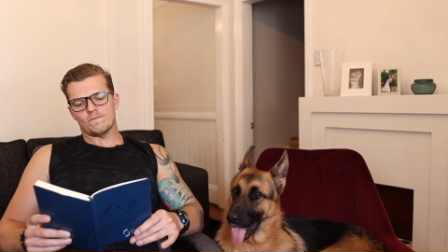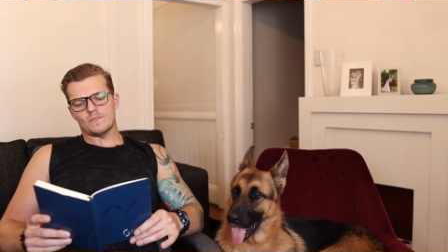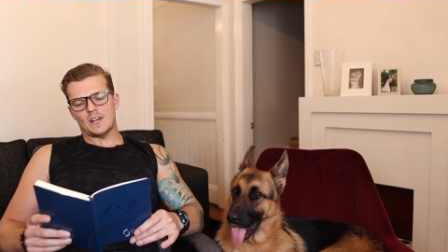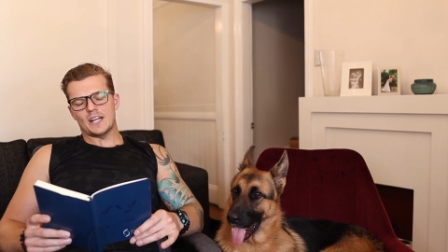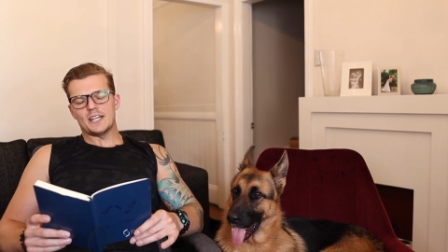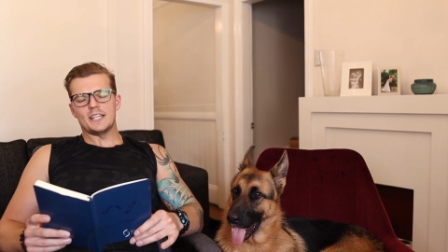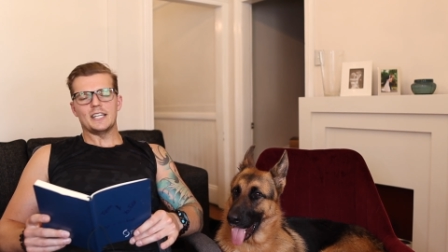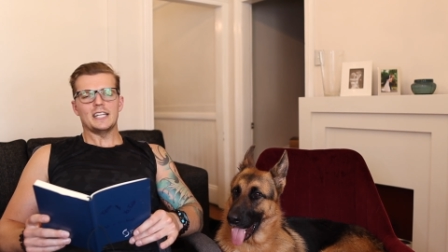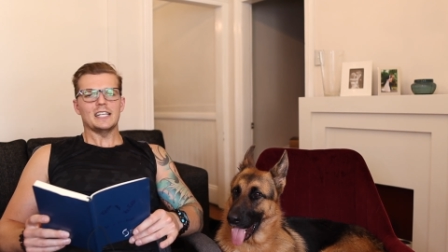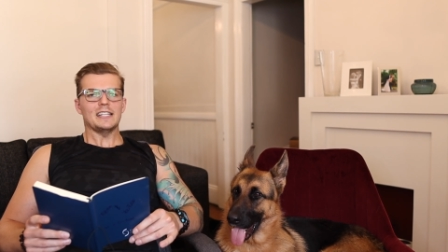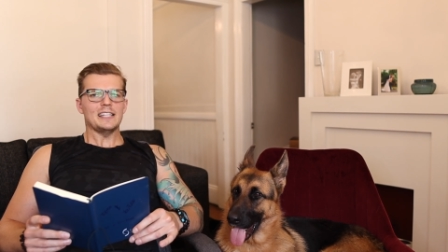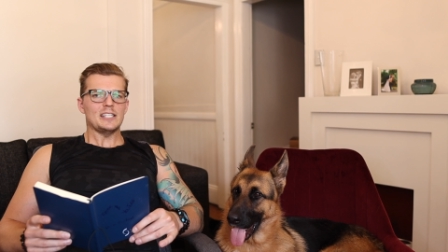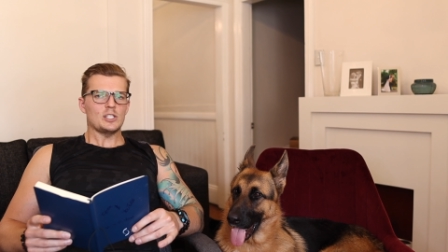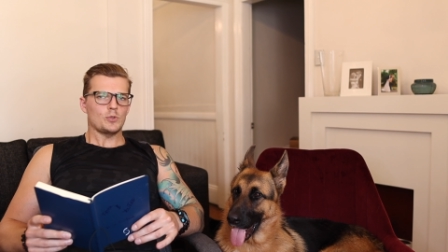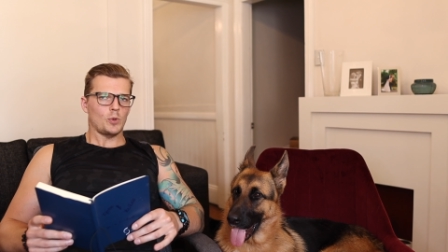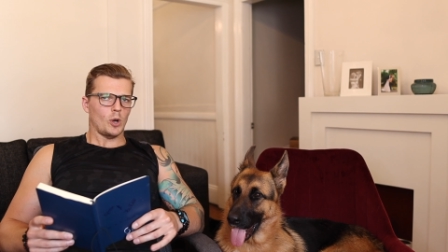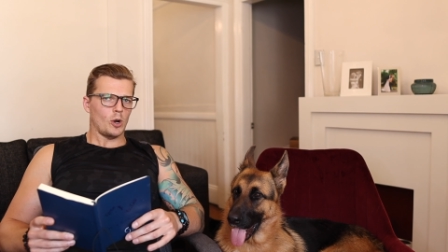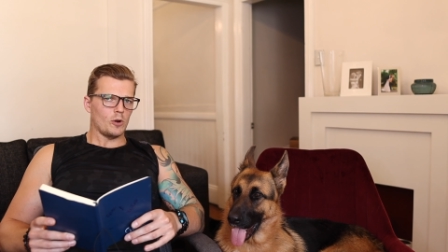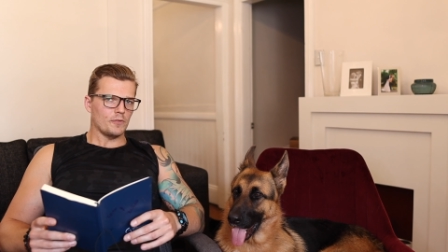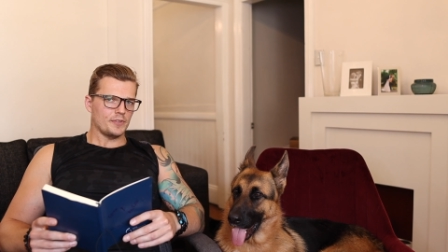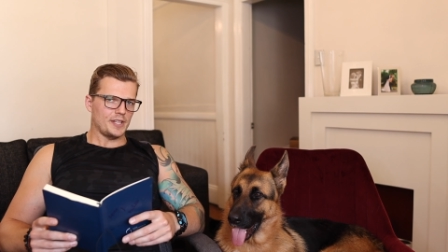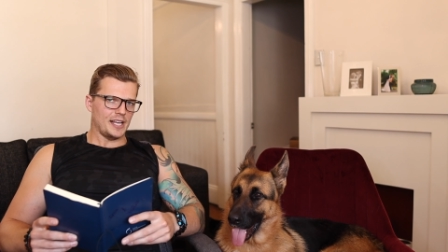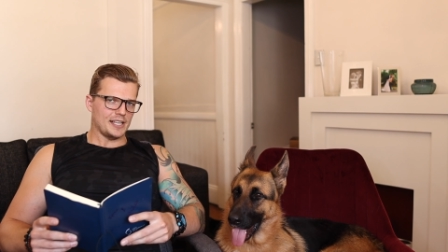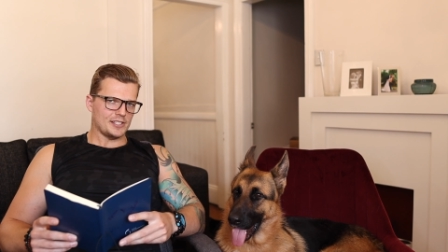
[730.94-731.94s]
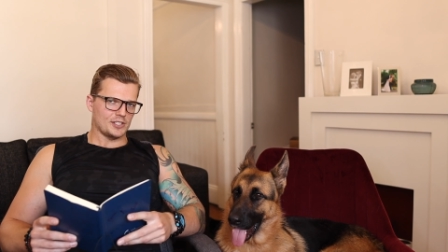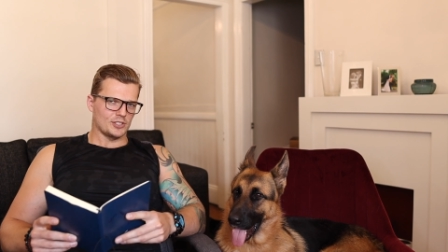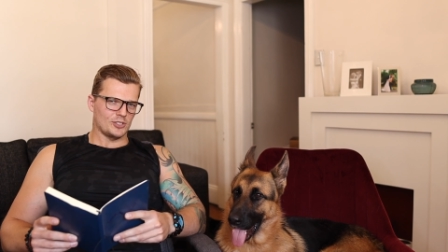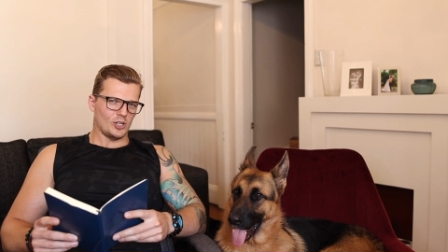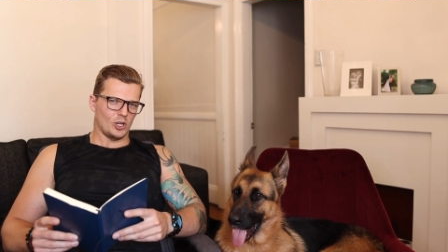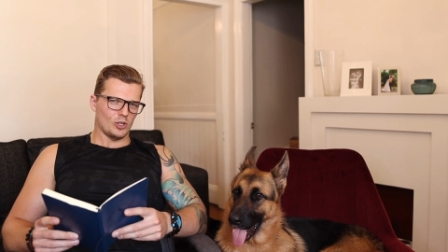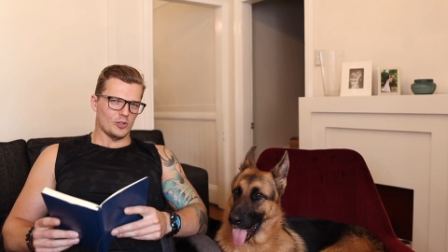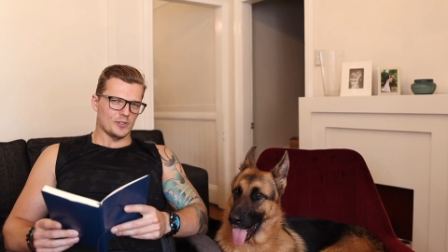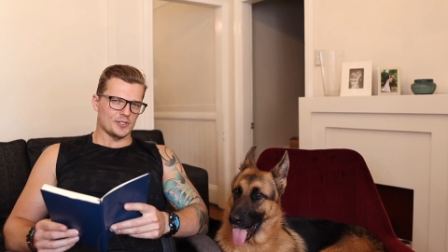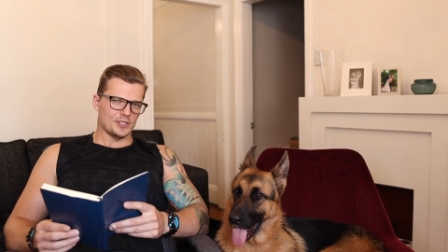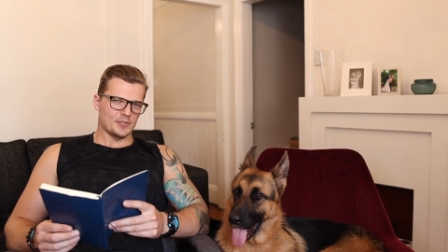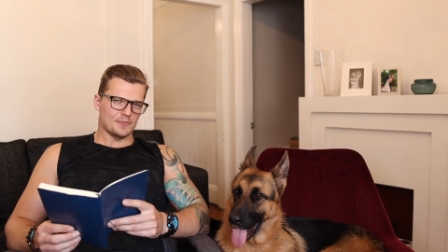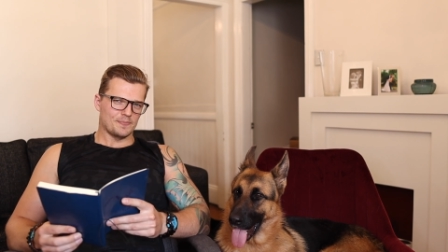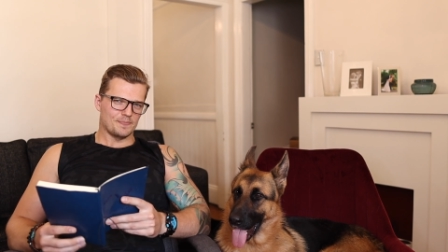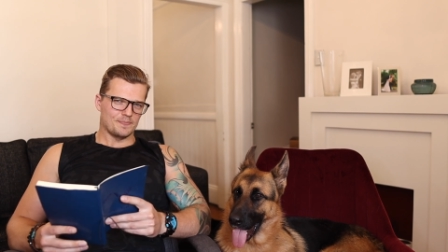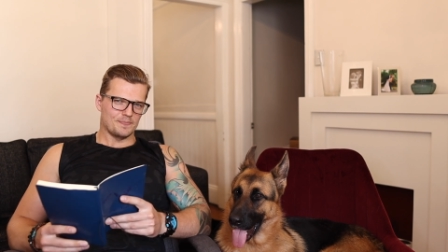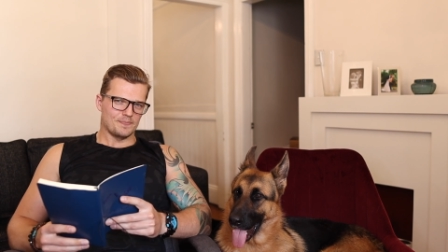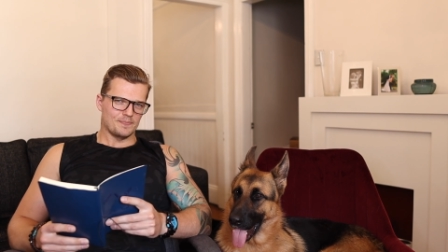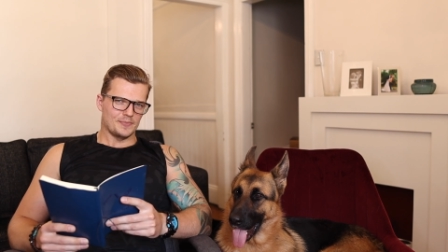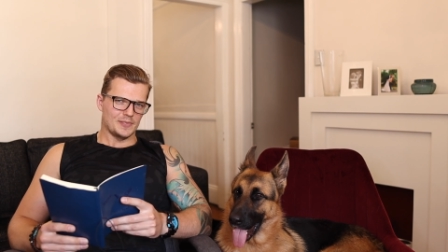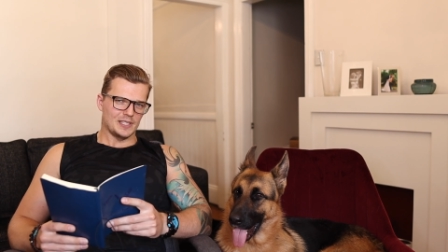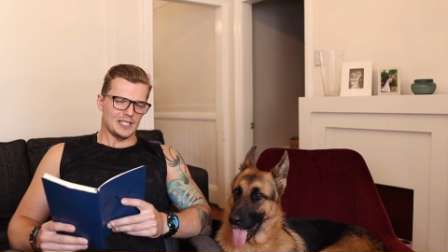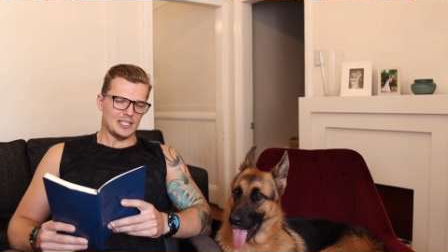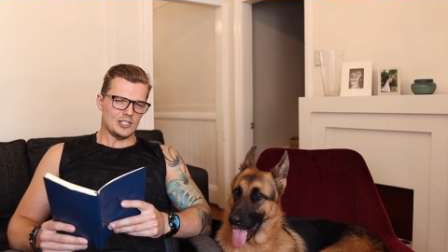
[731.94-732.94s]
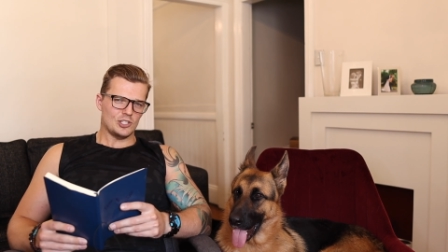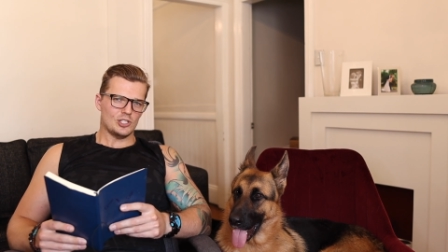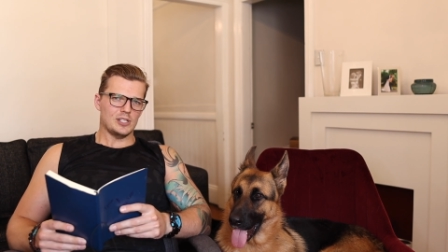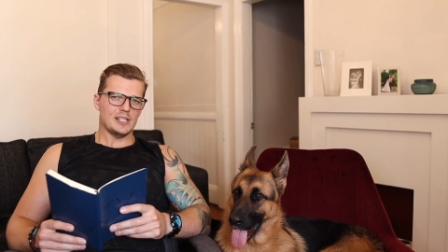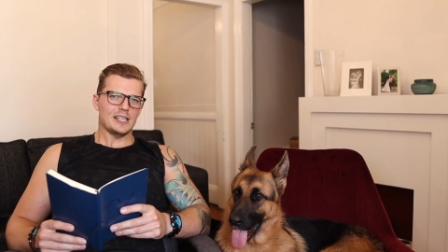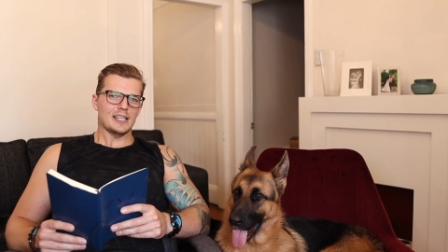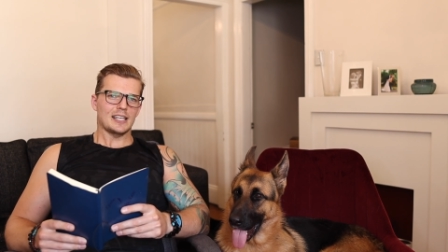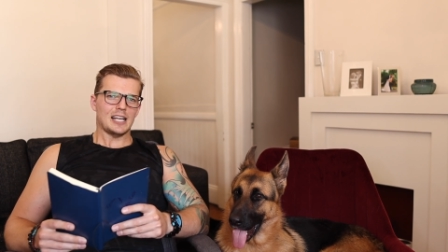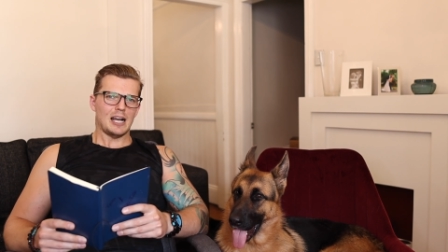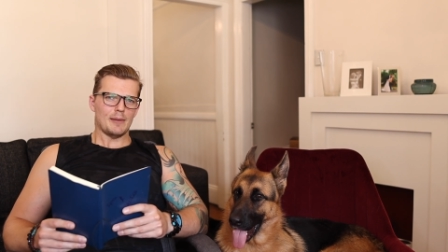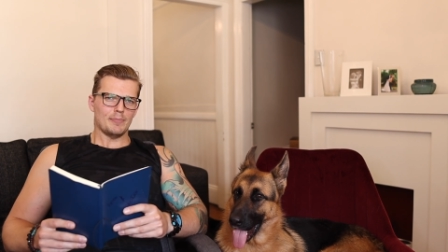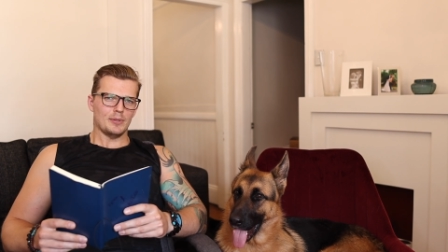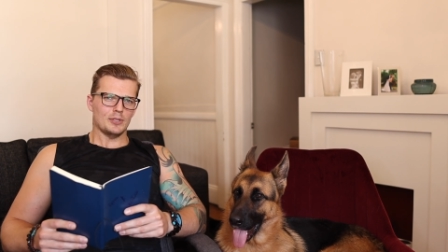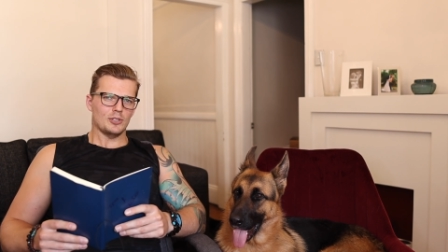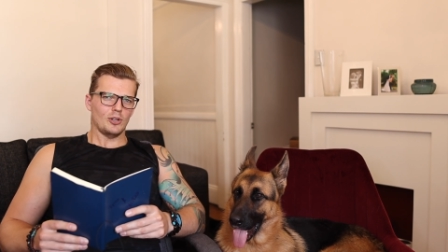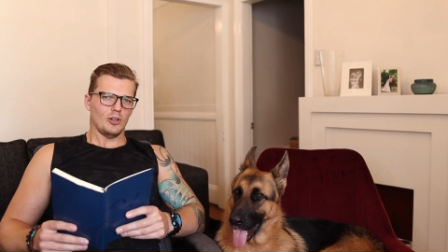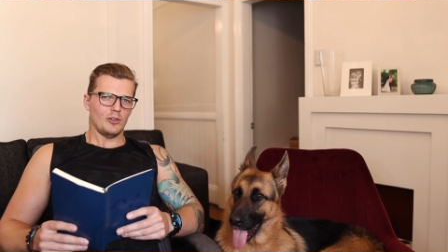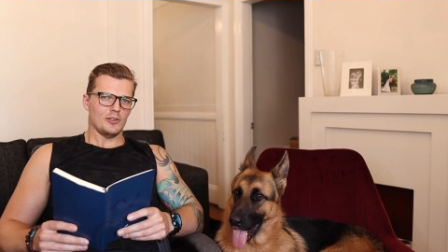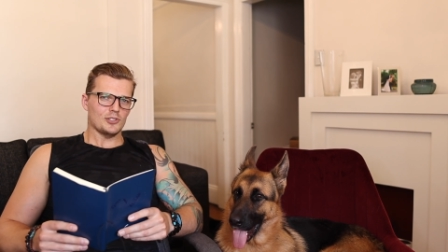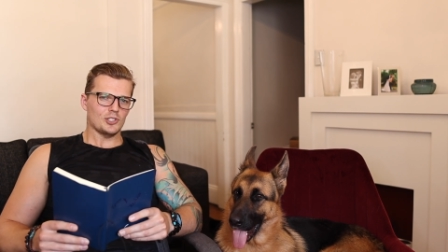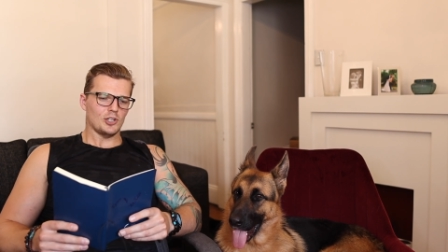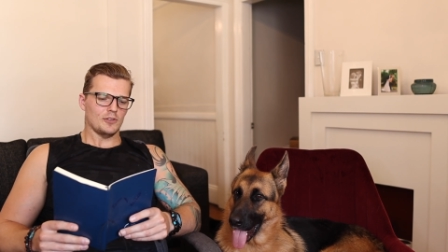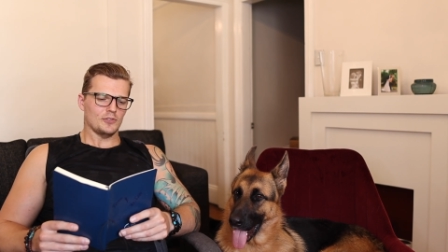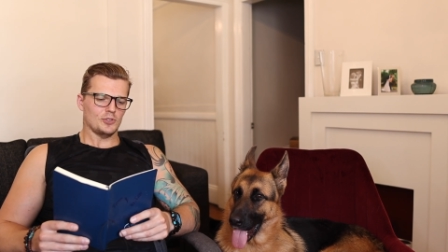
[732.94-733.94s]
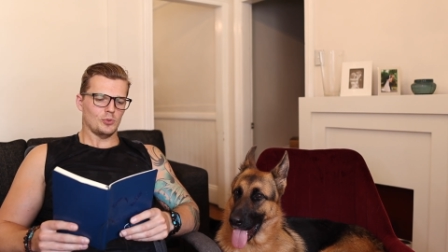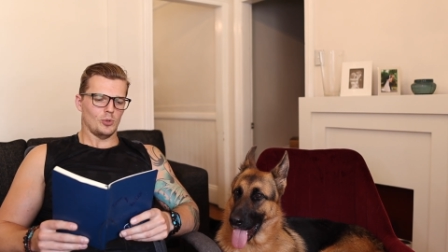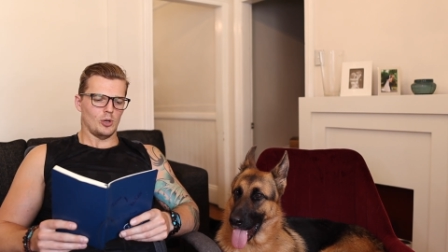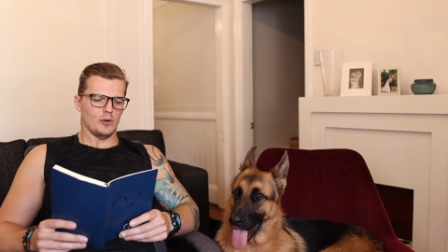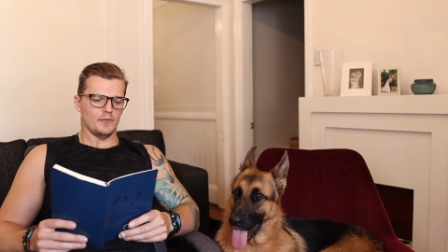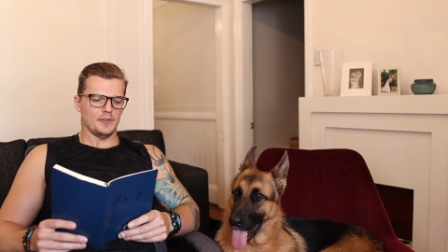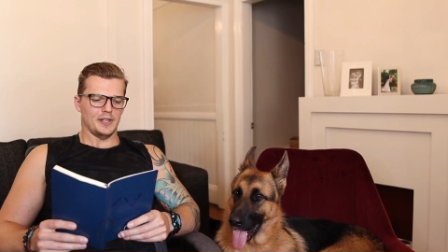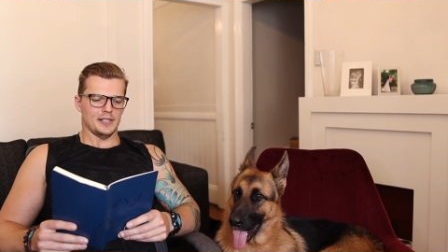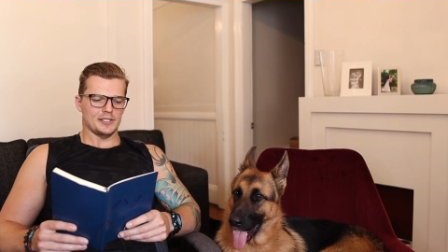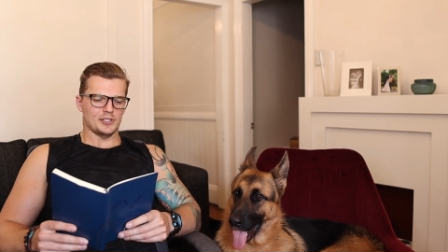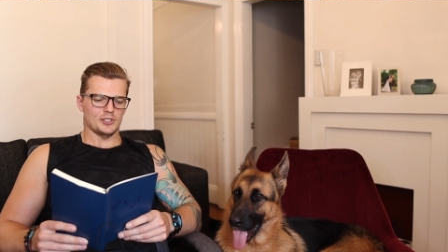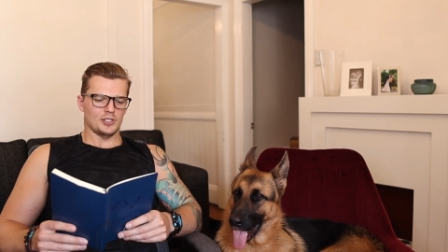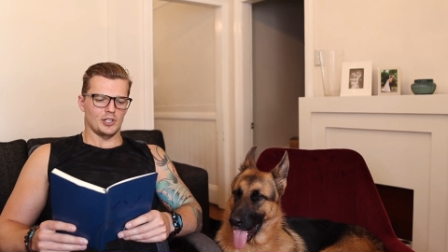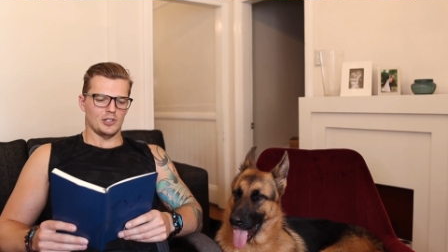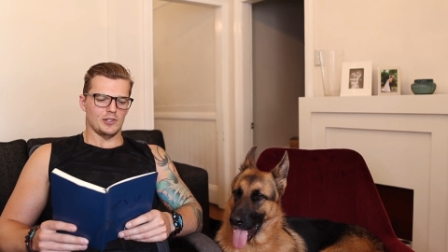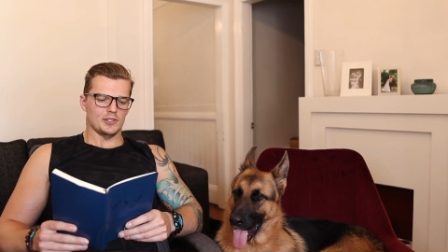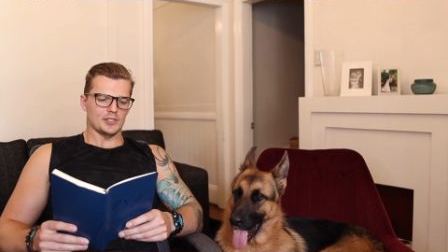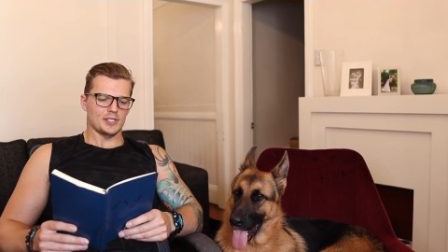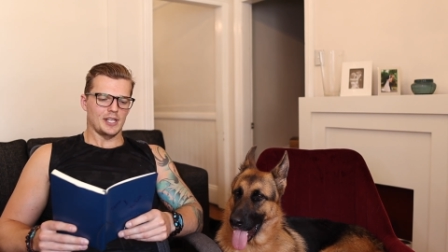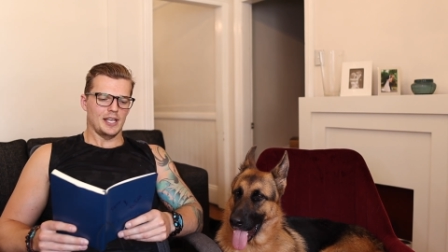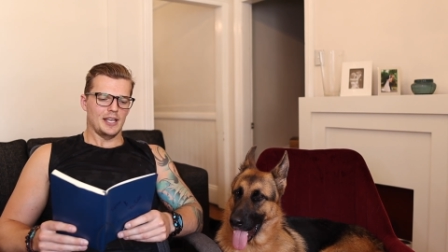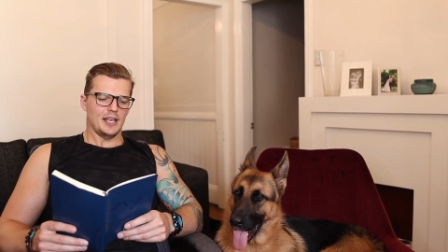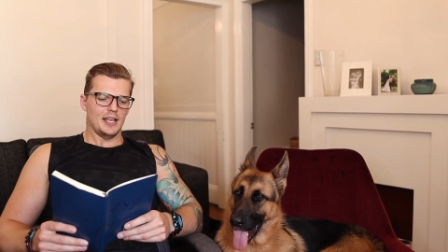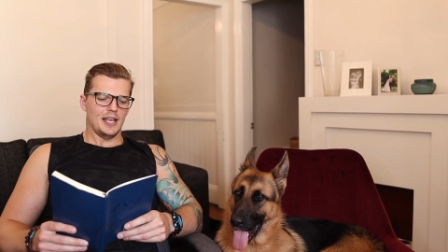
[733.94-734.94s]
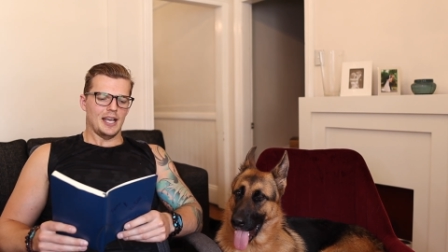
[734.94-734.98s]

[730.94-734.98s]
nearly $12,000. Literally a couple of dollars off $12,000.